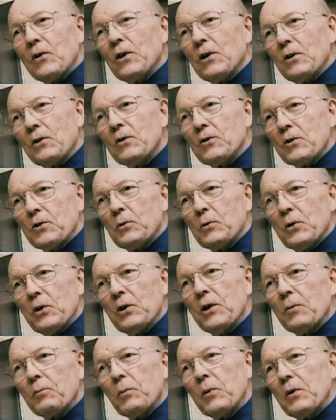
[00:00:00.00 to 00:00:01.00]

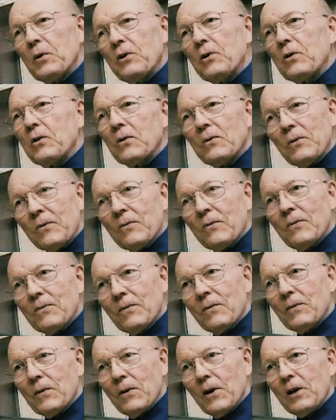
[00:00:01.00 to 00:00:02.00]
industry up until
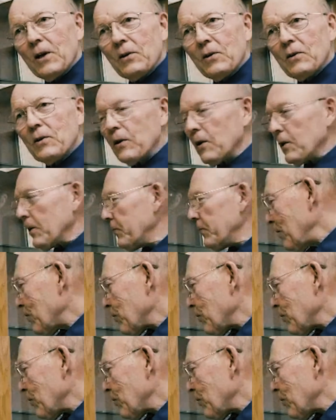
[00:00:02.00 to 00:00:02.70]
that time.